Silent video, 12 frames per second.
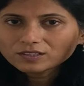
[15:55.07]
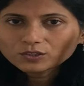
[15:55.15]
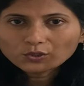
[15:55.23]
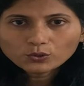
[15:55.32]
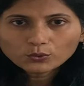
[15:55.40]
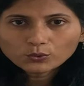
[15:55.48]

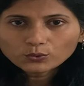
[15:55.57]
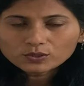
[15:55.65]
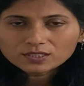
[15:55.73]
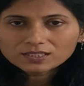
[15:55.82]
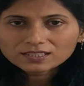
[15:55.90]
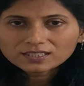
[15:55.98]

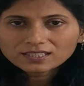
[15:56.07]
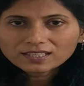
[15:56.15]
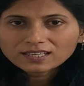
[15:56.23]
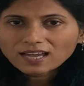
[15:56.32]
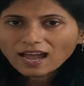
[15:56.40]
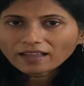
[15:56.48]
do's
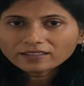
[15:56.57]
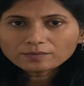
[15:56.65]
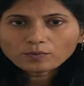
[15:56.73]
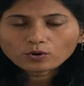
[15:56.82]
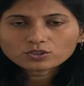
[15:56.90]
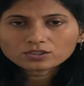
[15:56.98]
and the
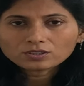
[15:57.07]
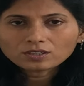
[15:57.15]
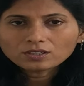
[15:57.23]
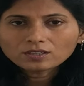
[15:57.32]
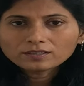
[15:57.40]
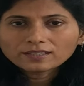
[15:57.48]
posture.
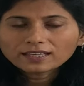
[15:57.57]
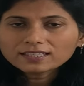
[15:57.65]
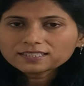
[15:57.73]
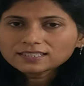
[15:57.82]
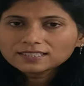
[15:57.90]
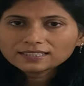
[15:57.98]
That
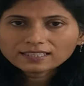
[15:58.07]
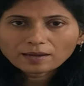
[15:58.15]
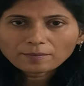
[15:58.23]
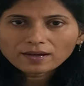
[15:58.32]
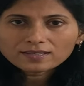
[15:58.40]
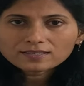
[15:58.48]
is
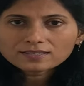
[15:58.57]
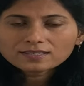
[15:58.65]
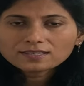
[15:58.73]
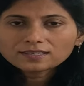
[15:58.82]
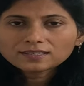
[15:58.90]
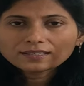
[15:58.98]
yamas,
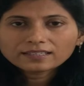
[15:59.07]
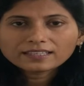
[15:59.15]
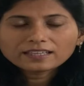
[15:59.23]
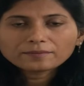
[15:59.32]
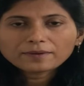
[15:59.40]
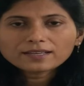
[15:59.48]

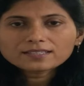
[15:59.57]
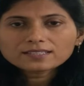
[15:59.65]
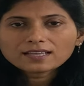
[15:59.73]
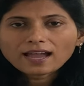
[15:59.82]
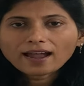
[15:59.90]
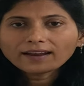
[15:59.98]
niyamas
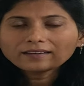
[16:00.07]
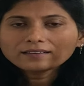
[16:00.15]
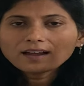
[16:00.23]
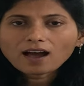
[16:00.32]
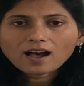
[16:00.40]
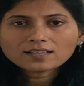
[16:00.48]
and
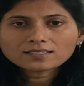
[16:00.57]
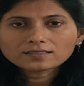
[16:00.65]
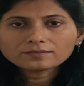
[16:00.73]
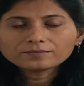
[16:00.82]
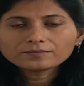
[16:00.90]
asana.